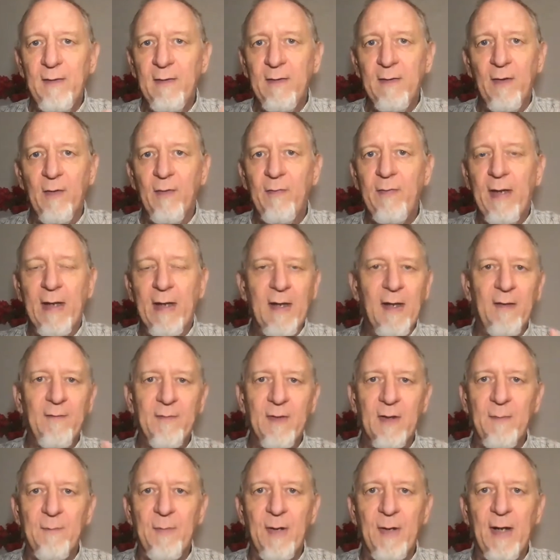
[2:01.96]
they kind of
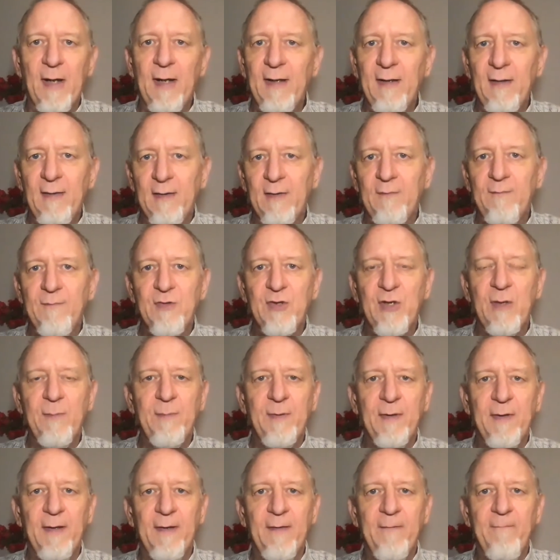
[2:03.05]
get by, live
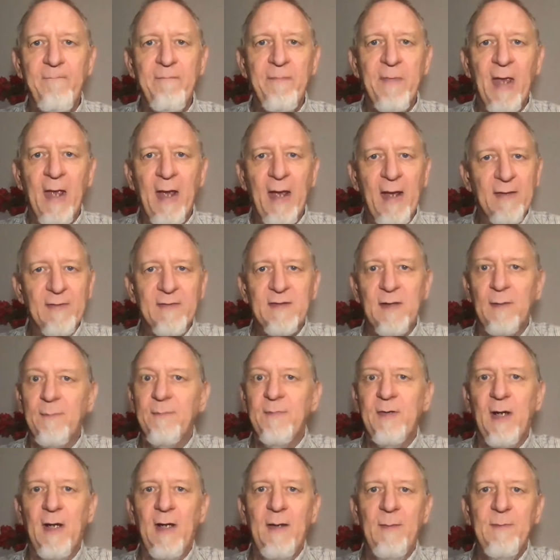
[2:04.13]
cheaply. And
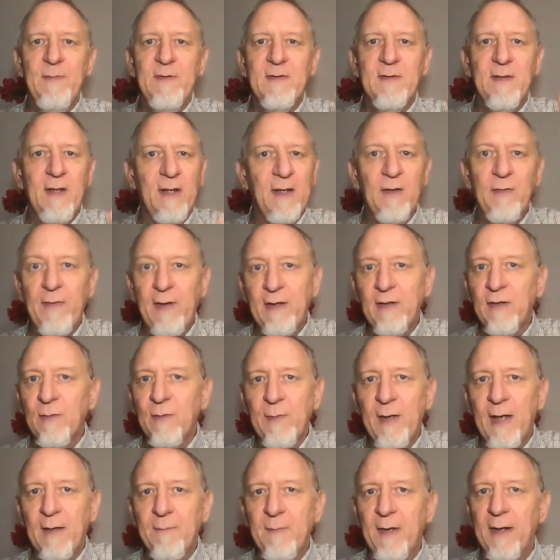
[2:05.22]
sometimes later they do
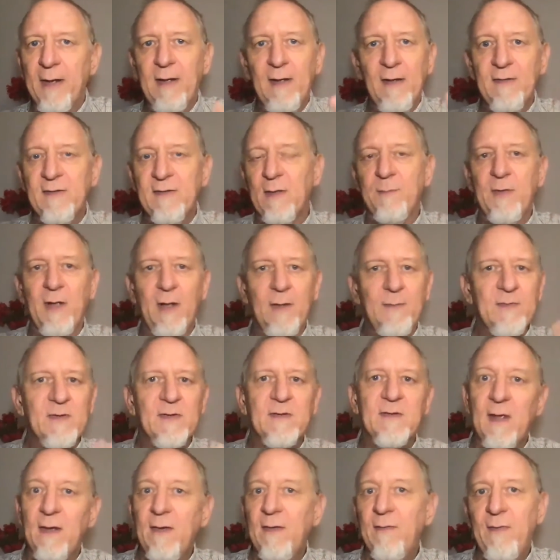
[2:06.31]
make money. Sometimes
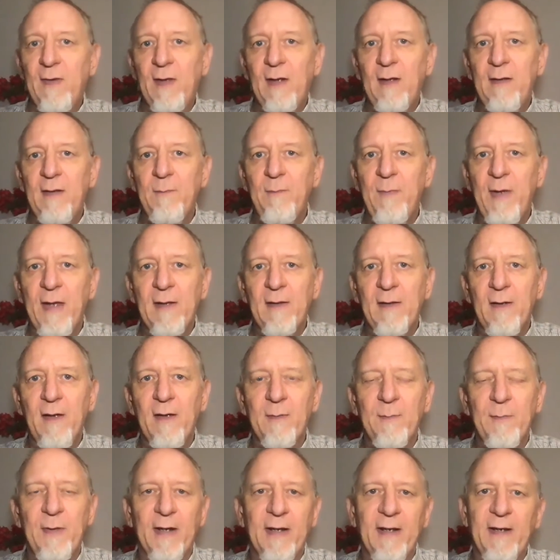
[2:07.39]
they make a lot
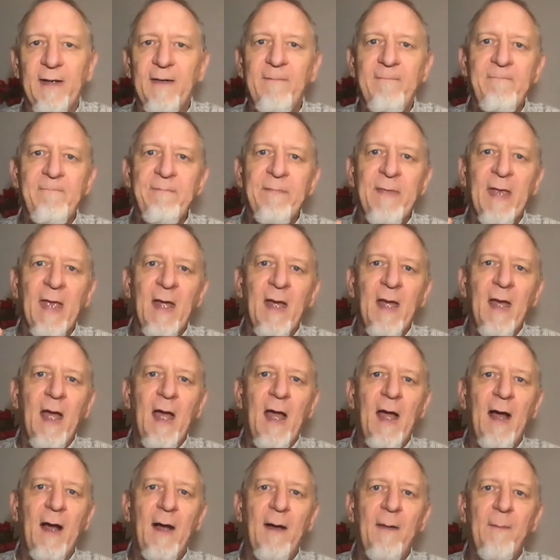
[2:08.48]
of money.
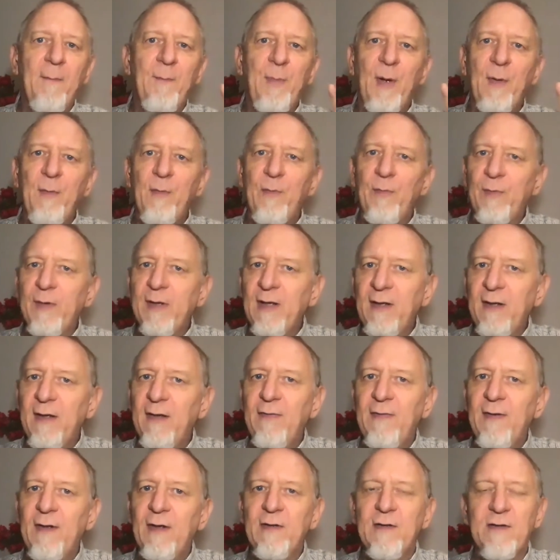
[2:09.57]
But really
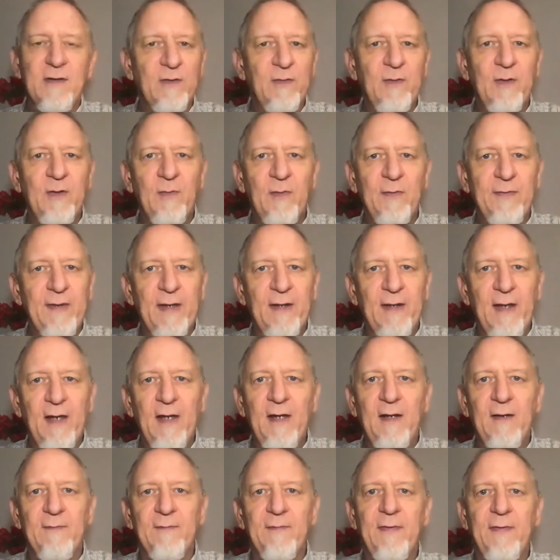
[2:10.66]
they're doing what they
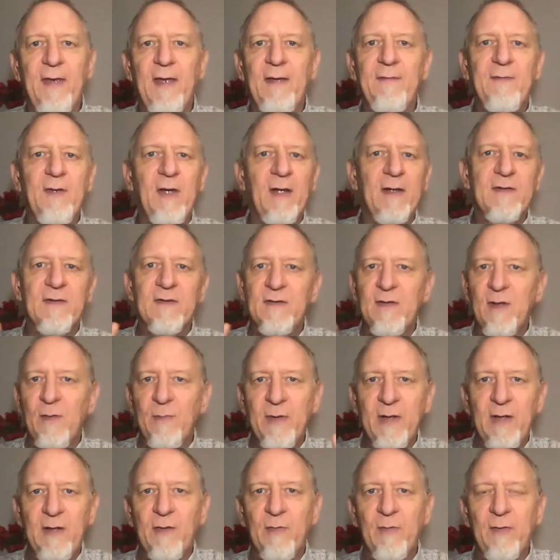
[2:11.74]
love and they've got so
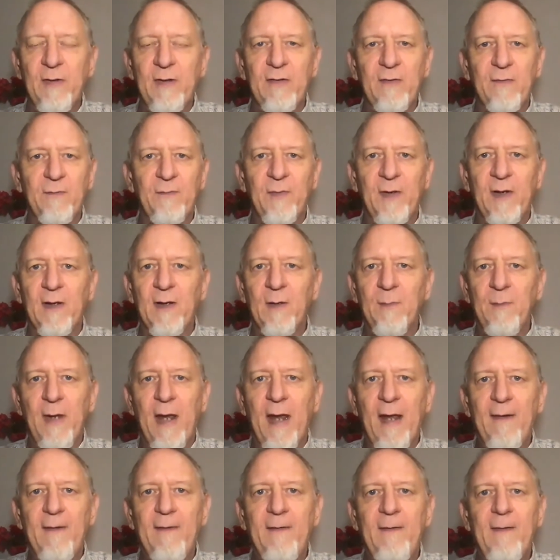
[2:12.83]
many degrees of freedom
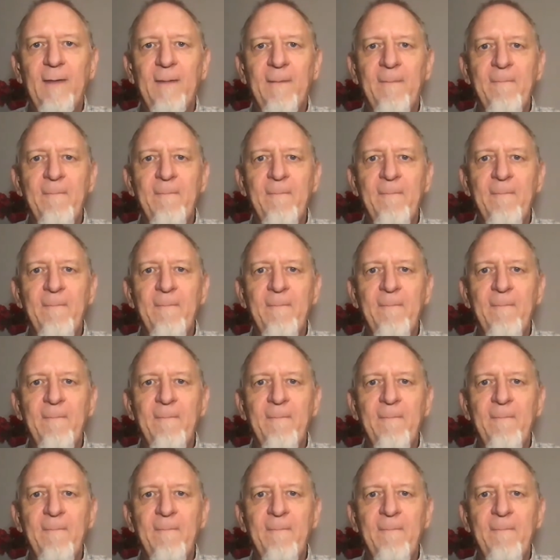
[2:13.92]
and